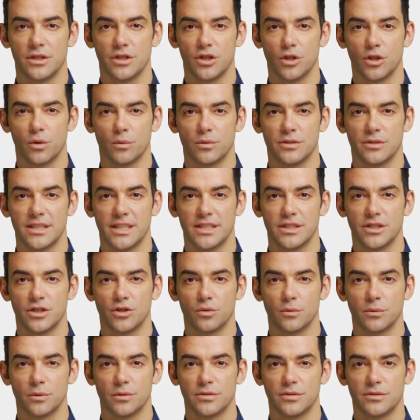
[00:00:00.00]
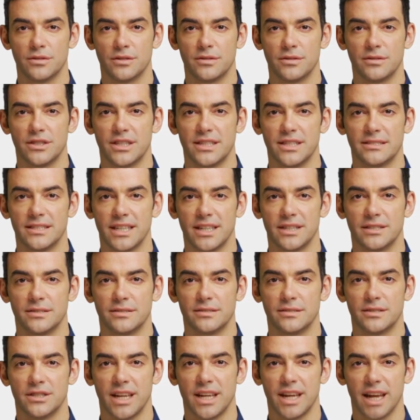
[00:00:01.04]
You will need your personal
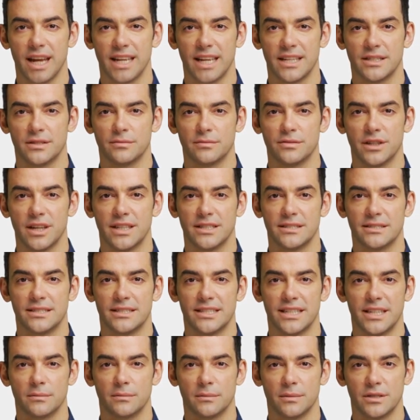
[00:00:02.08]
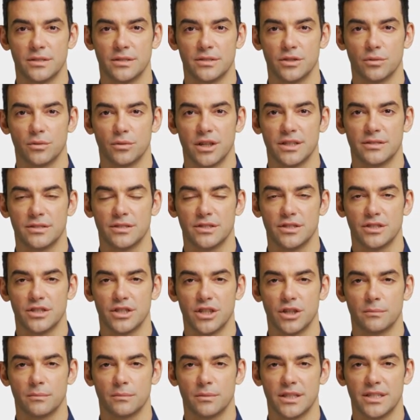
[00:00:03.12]
details and a valid email address to
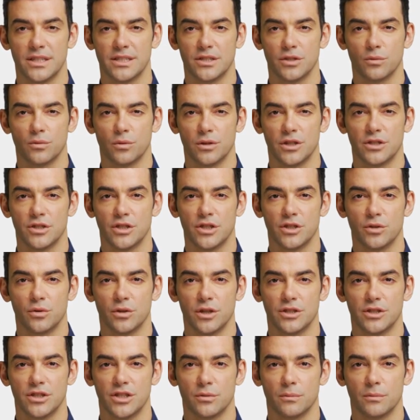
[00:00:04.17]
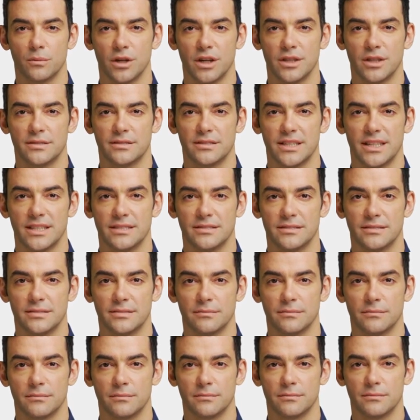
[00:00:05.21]
complete the registration process.
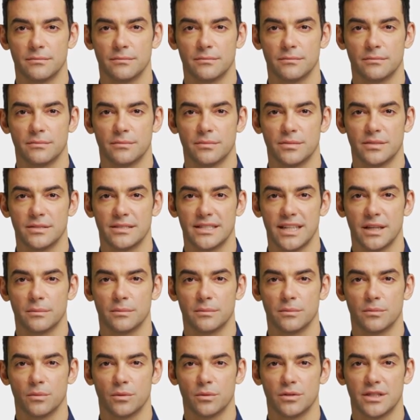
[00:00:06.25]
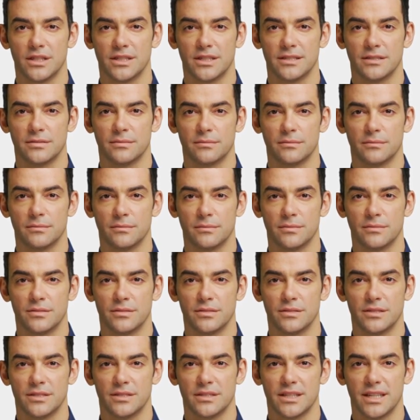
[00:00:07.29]
Step 3.
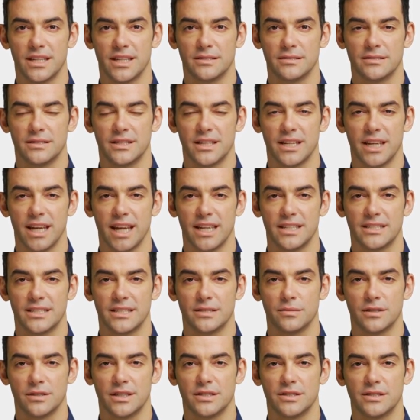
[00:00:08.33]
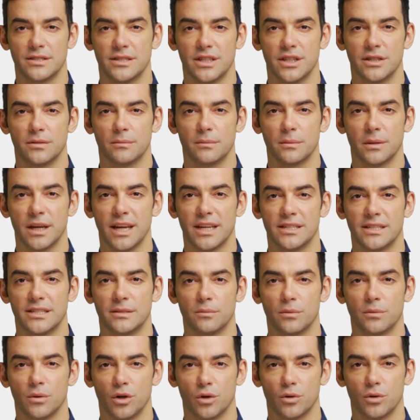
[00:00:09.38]
Select Activate
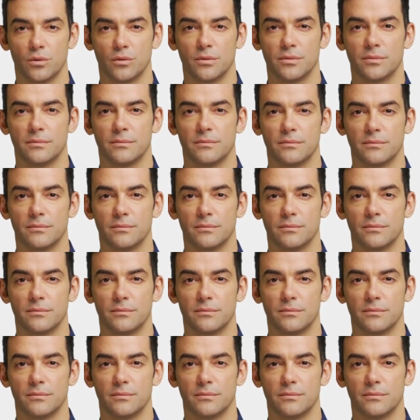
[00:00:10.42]
SunPass Pro.